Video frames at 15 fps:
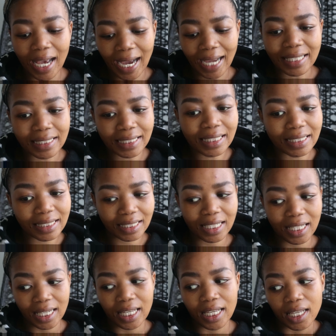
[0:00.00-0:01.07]
I did
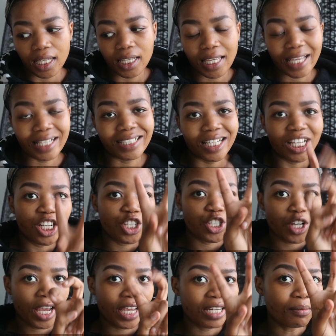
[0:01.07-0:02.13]
get
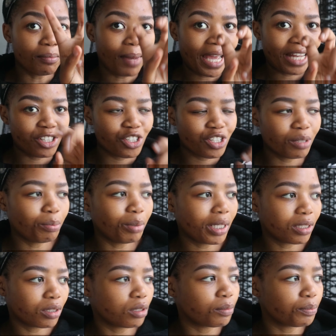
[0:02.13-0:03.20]
shade matched, but